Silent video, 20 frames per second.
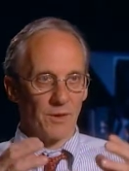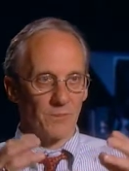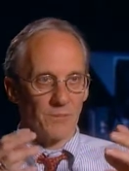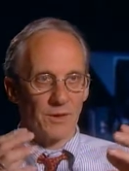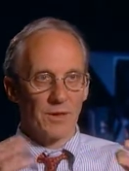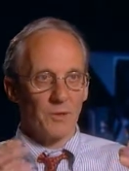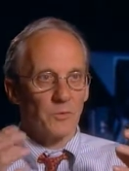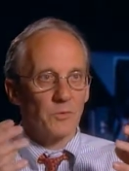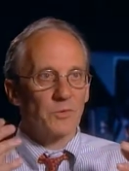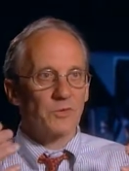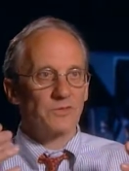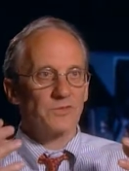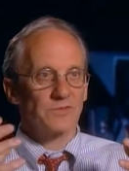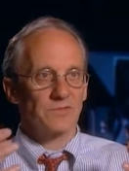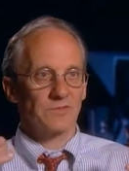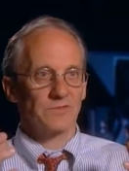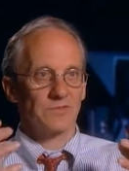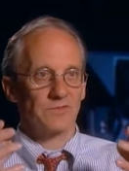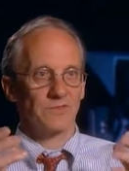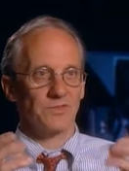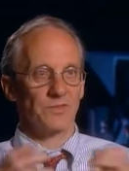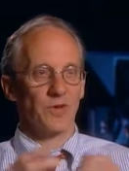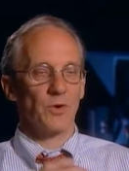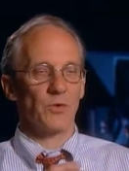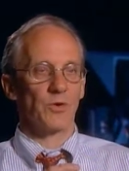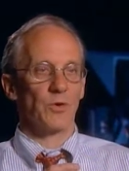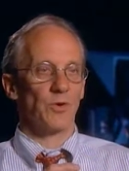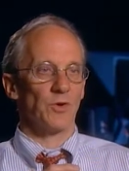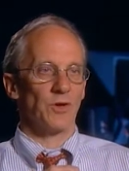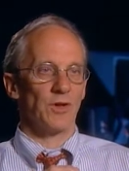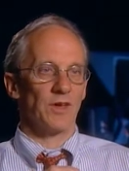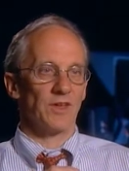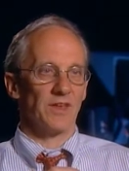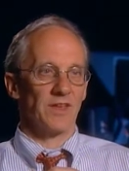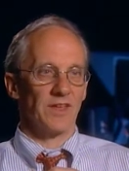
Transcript: I mean, it was so good.